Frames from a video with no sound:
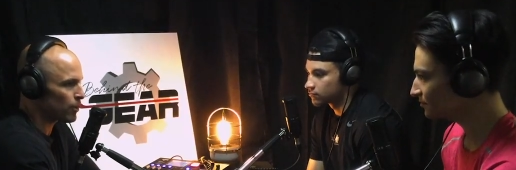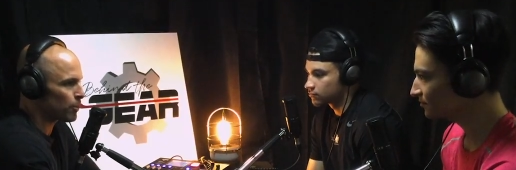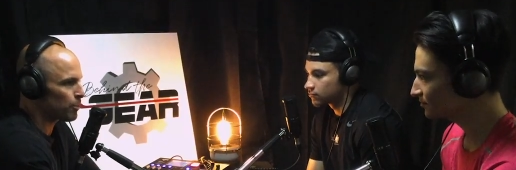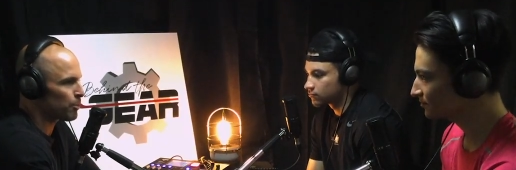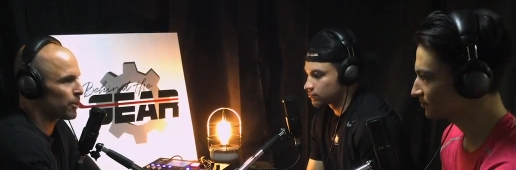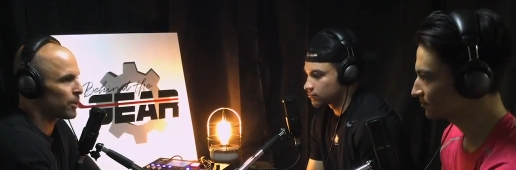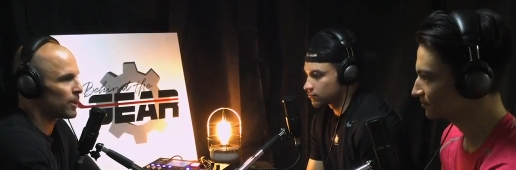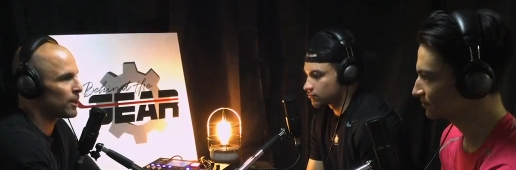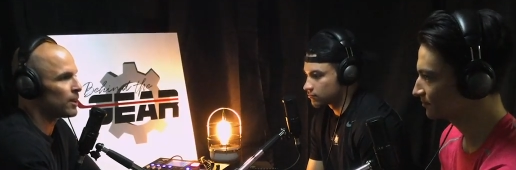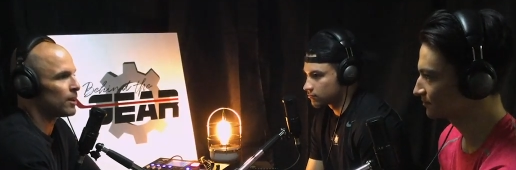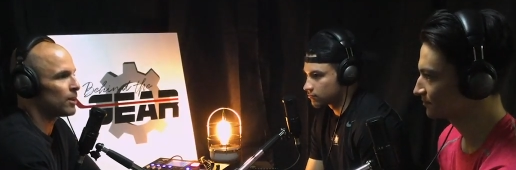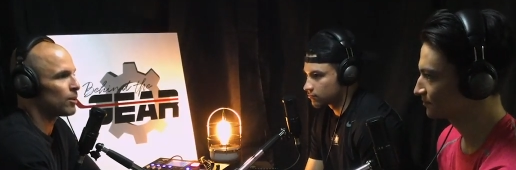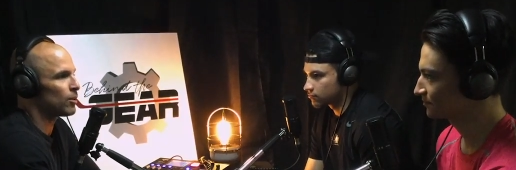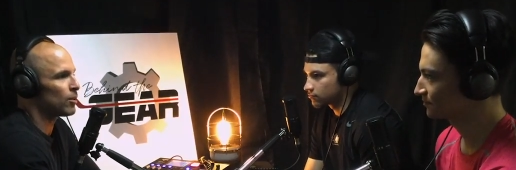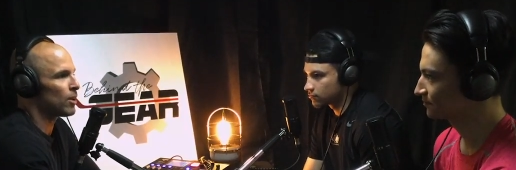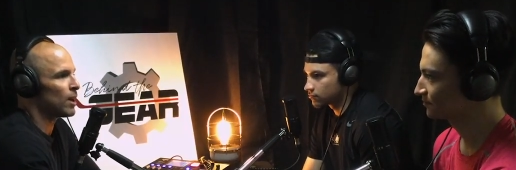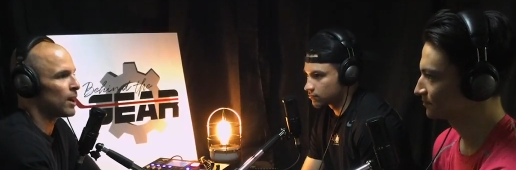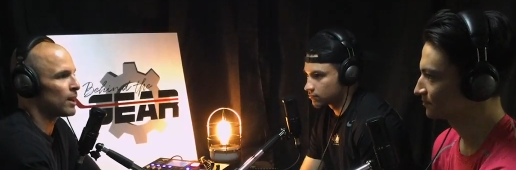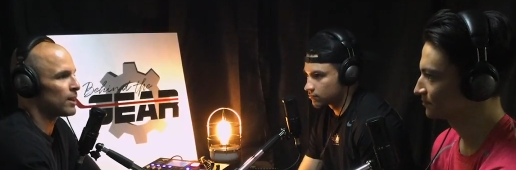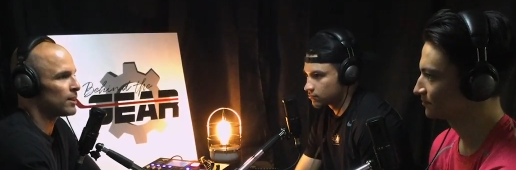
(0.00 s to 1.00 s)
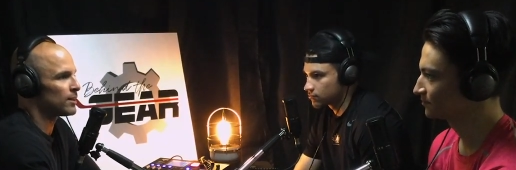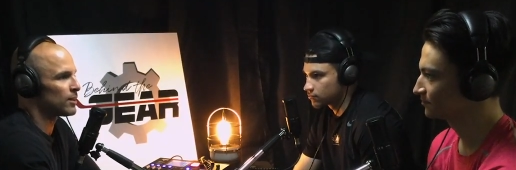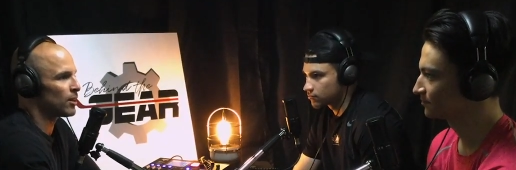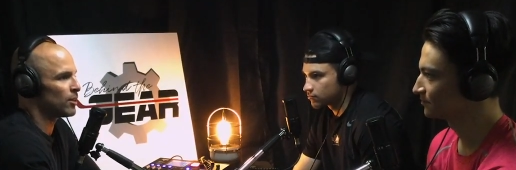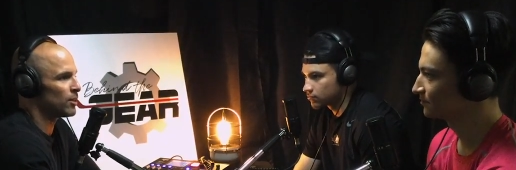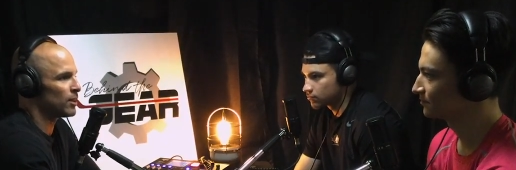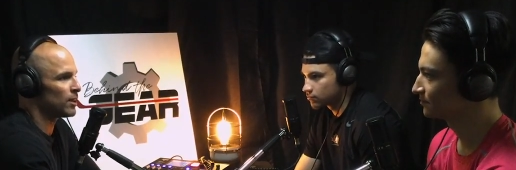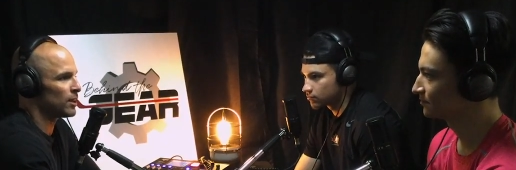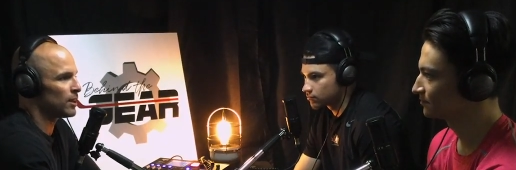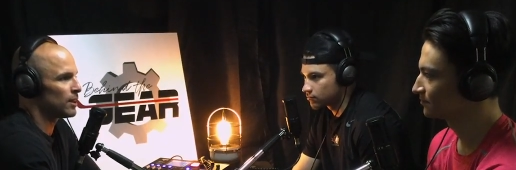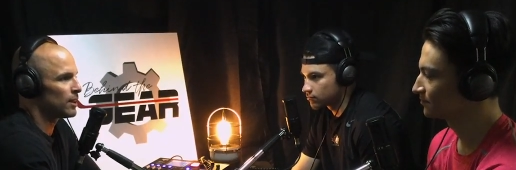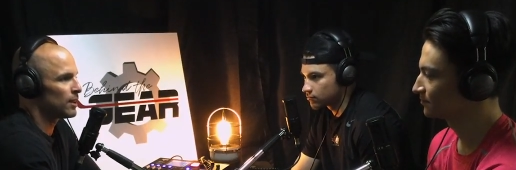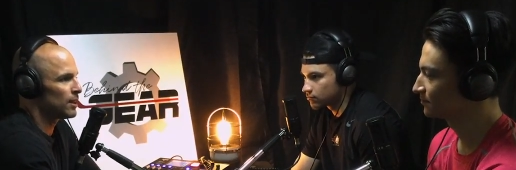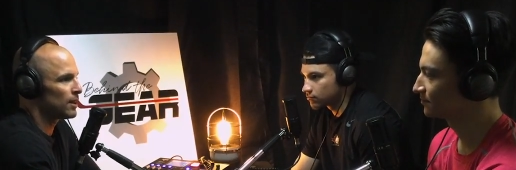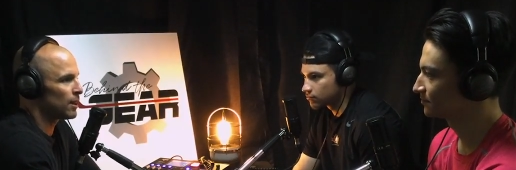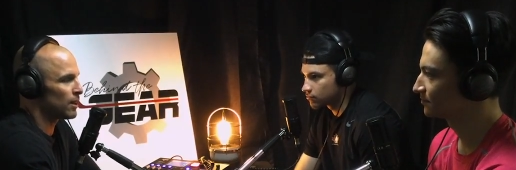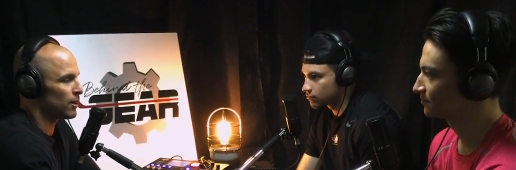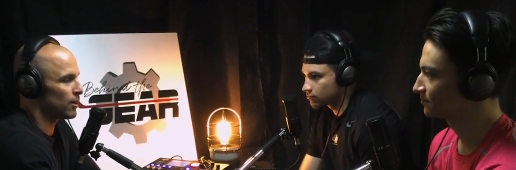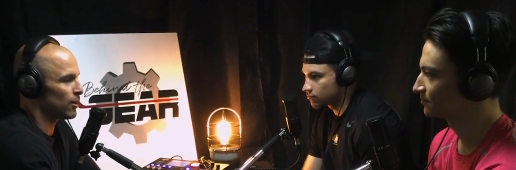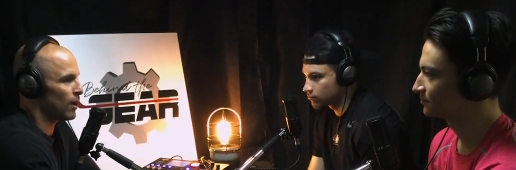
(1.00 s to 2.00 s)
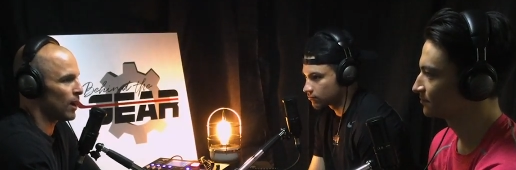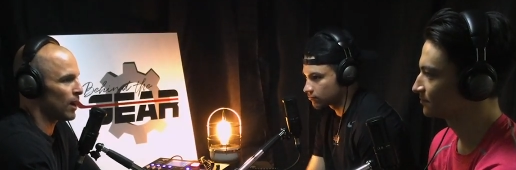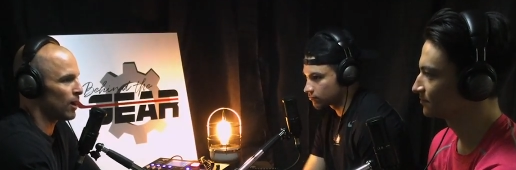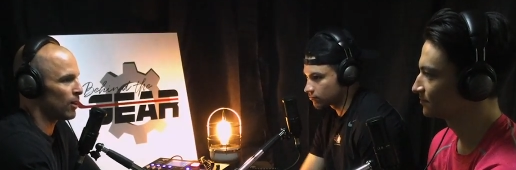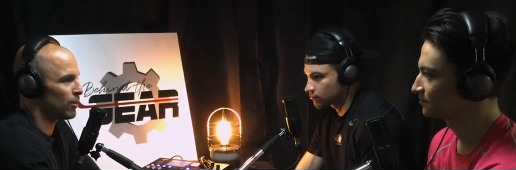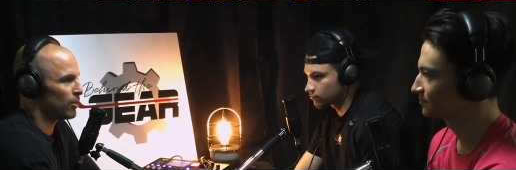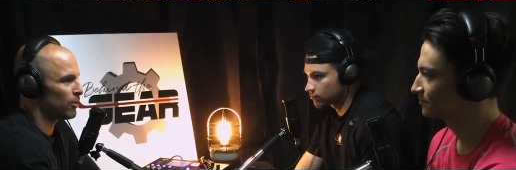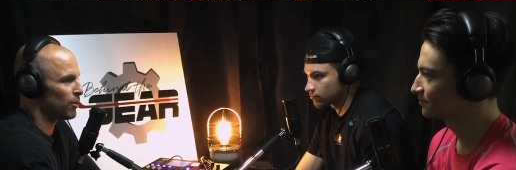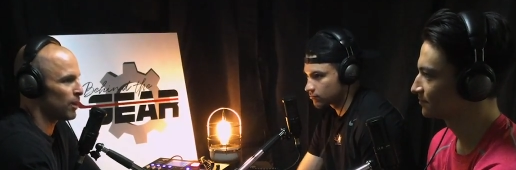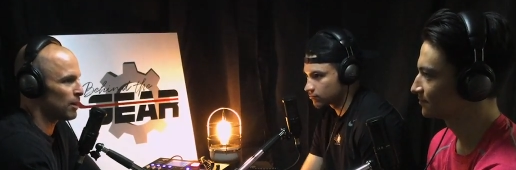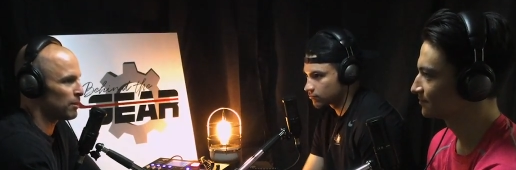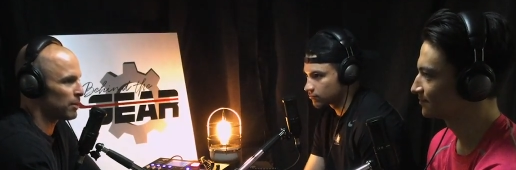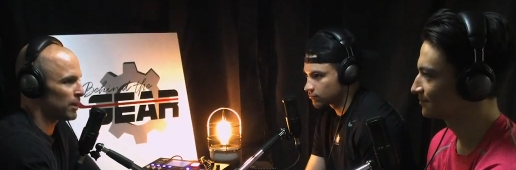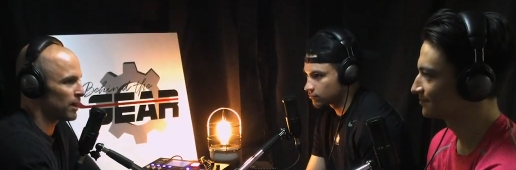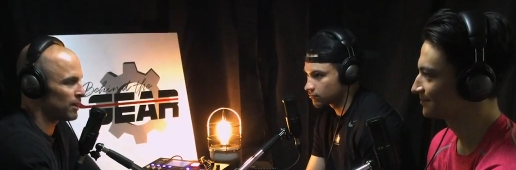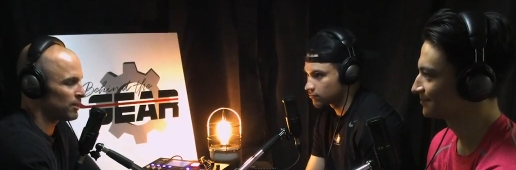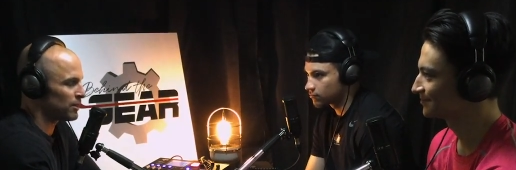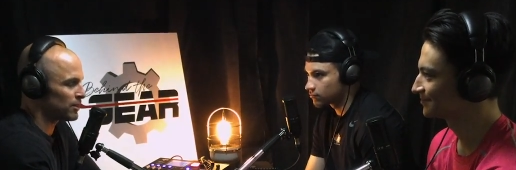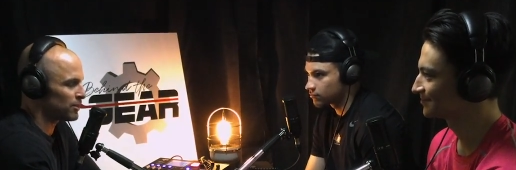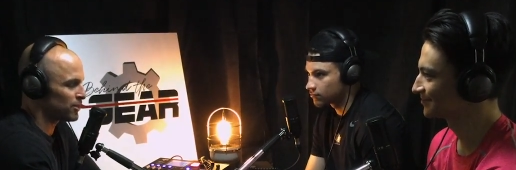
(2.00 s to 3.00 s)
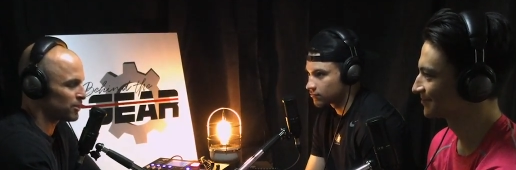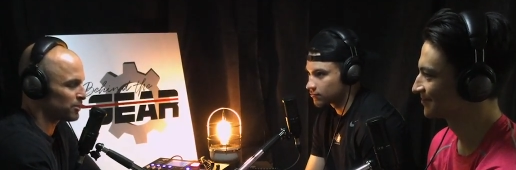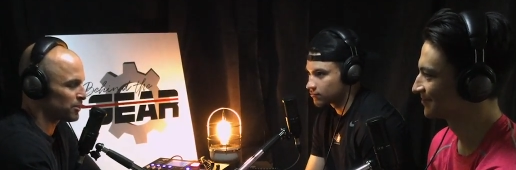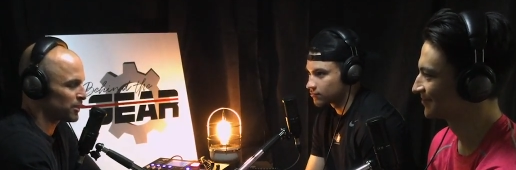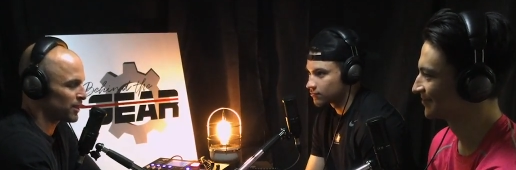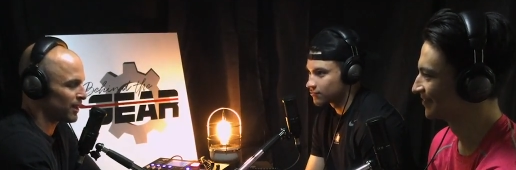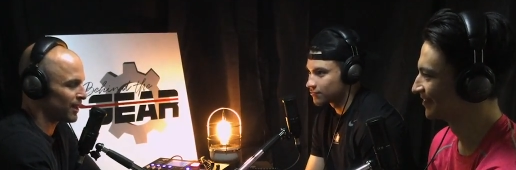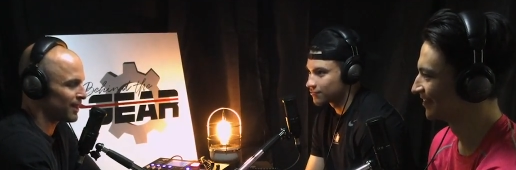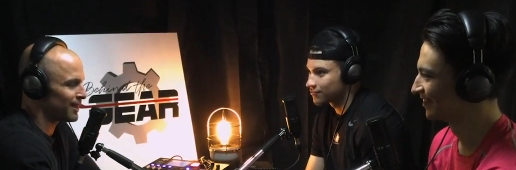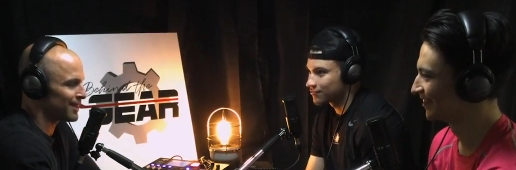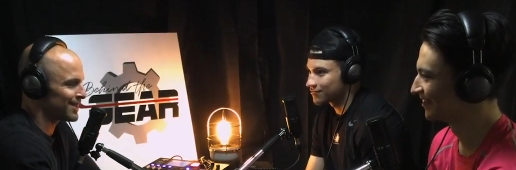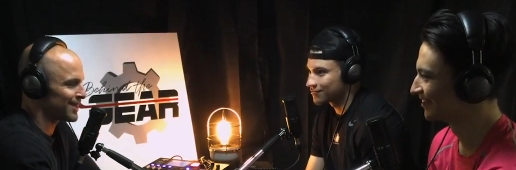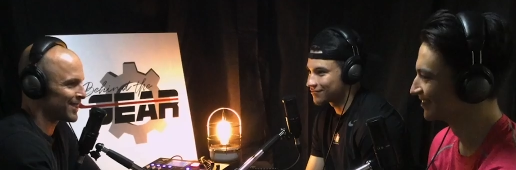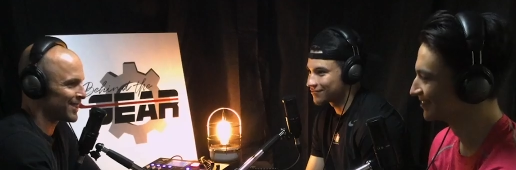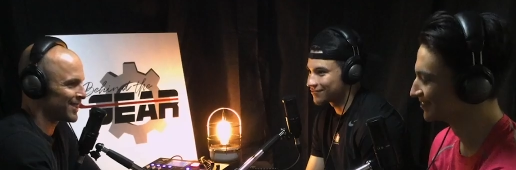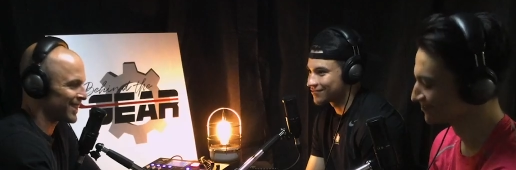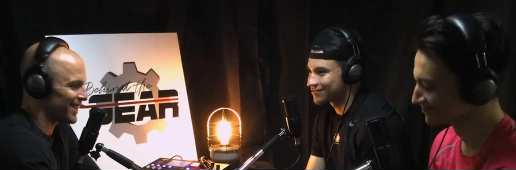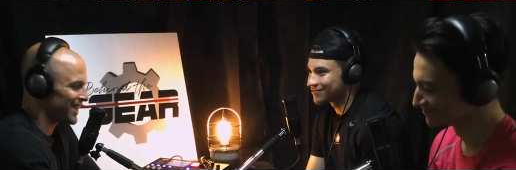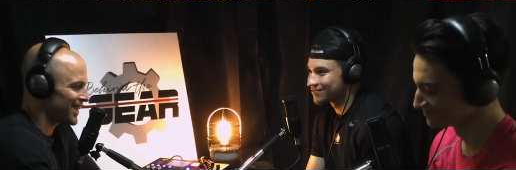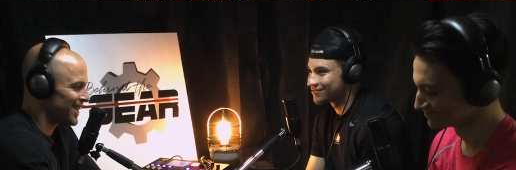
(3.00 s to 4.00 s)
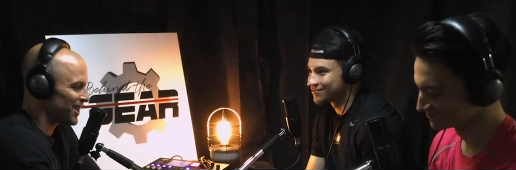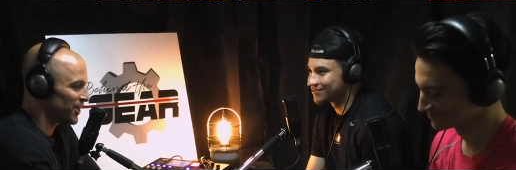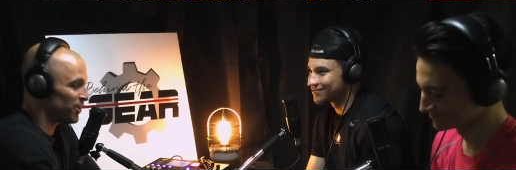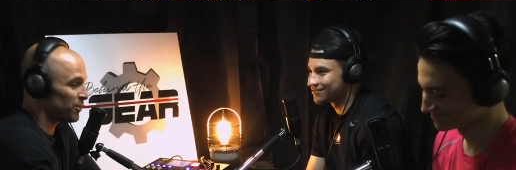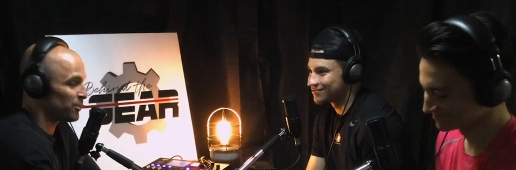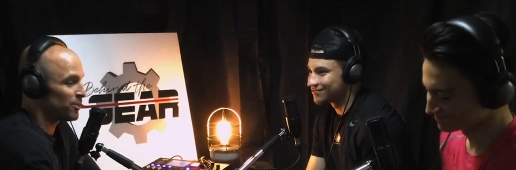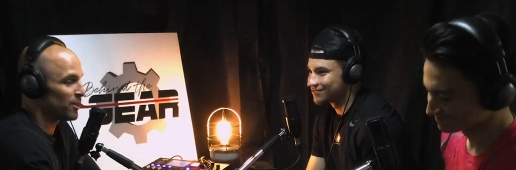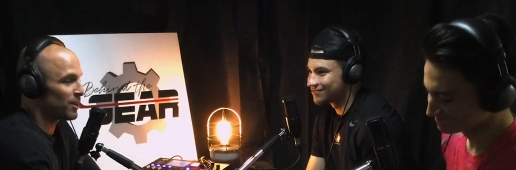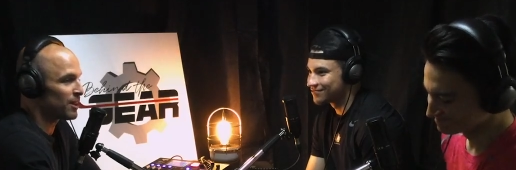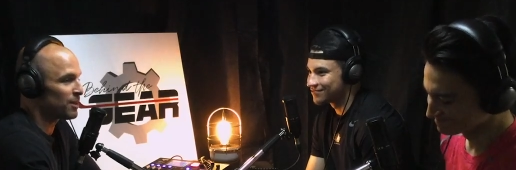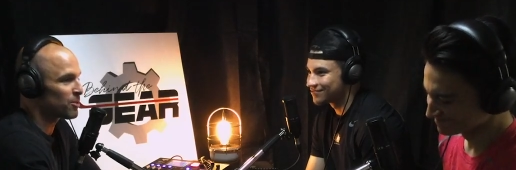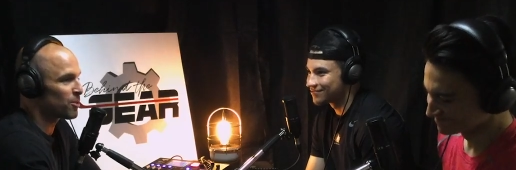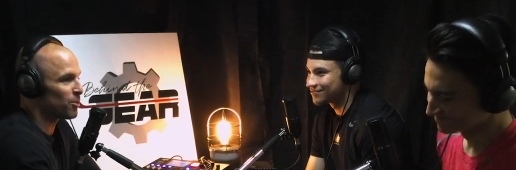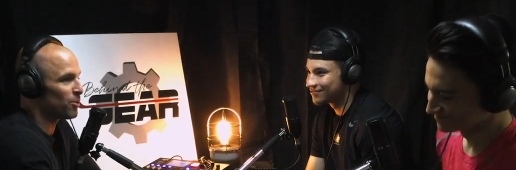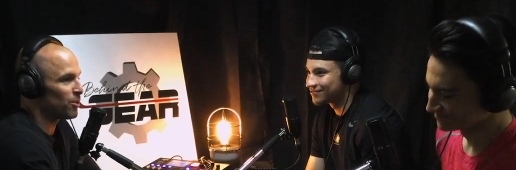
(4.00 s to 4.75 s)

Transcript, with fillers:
Speaker 1: You're pretty, you know, highly touted. I don't know how or why, but anyways, you're pretty highly touted. No, you end up